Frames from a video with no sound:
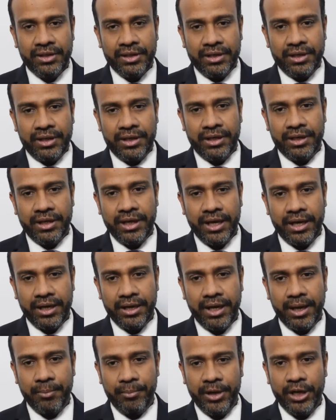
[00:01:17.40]

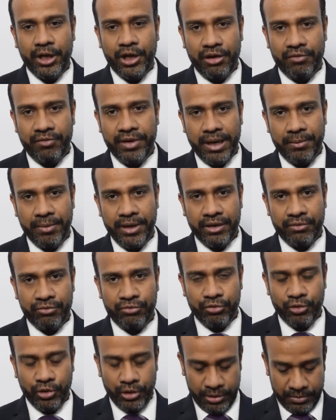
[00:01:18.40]
happening of diabetic
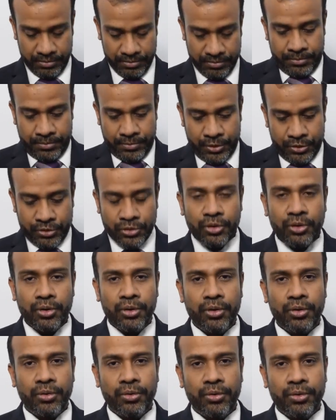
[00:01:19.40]
foot.
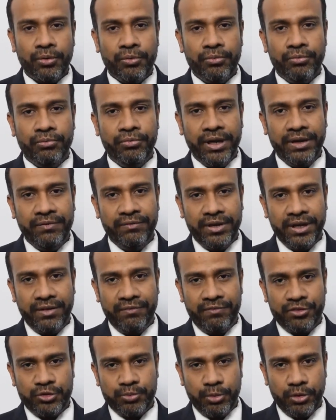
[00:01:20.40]
So, when we
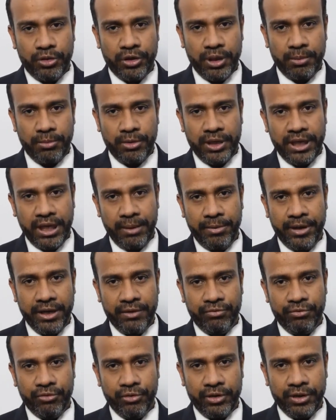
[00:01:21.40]
have spoken about
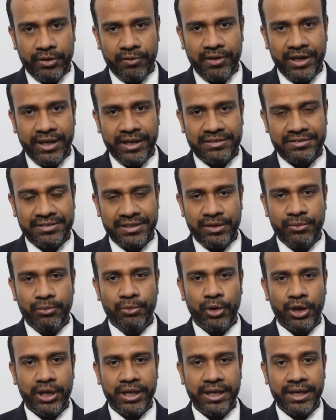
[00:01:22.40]
diabetic foot, now let us see
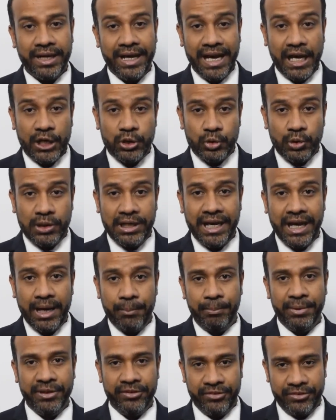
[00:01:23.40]
what actually
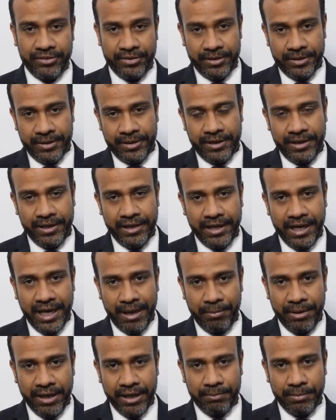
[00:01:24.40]
happens in a
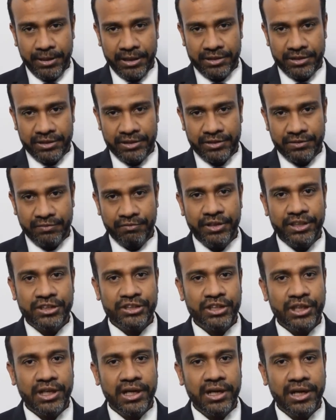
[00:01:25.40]
diabetic patient
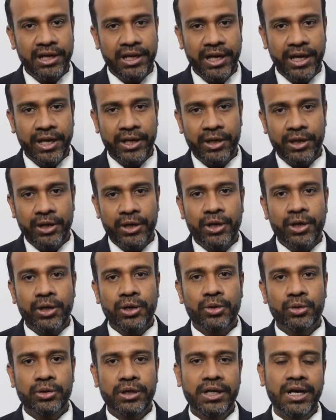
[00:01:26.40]
which lead
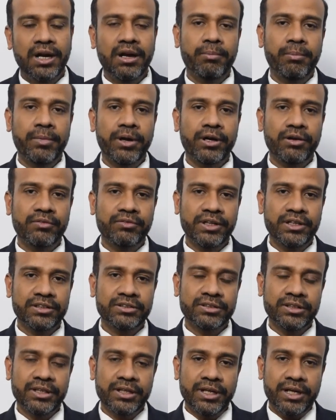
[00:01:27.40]
to the development of
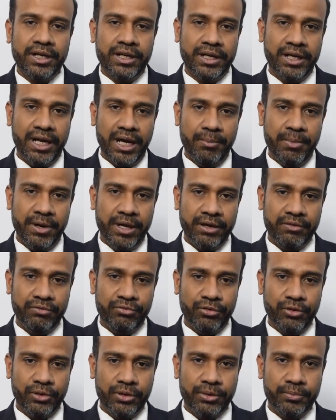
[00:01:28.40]
this diabetic
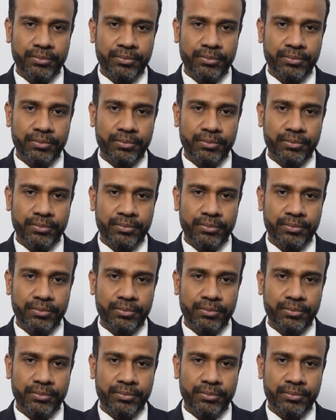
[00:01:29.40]
foot.